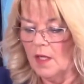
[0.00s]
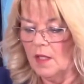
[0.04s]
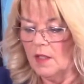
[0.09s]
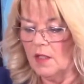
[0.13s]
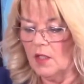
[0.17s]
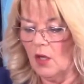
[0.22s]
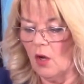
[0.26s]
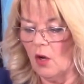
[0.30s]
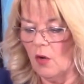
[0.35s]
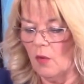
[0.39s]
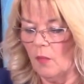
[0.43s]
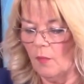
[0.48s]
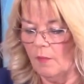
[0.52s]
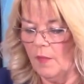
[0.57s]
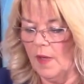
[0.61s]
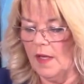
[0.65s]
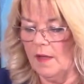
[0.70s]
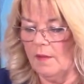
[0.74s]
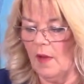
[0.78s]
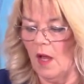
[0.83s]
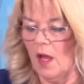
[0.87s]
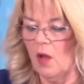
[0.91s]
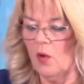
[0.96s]
So
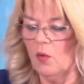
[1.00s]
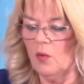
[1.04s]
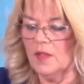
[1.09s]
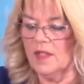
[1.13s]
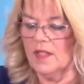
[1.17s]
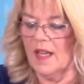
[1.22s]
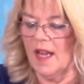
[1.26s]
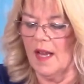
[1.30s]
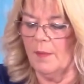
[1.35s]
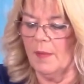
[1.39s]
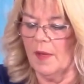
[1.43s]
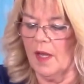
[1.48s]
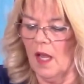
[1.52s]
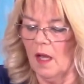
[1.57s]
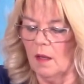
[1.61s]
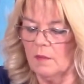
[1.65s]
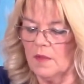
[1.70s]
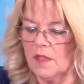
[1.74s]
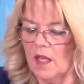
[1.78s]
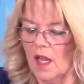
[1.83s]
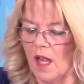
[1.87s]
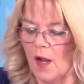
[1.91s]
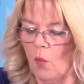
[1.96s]
I always say it
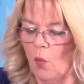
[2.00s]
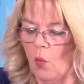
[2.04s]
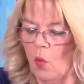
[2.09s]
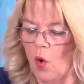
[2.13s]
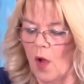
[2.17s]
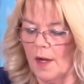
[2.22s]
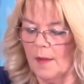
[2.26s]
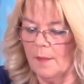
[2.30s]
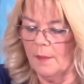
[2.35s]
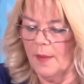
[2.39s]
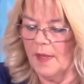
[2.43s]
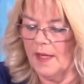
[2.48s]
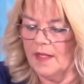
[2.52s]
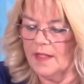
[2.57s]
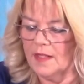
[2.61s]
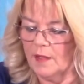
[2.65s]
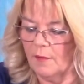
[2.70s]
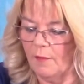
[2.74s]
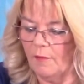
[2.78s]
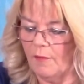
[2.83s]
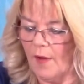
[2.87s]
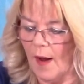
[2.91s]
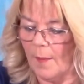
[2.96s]
becomes like one piece
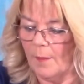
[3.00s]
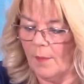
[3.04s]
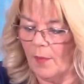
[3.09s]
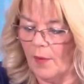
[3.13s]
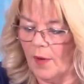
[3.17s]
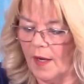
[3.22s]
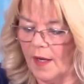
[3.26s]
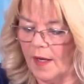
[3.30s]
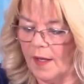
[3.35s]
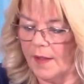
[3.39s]
of fabric.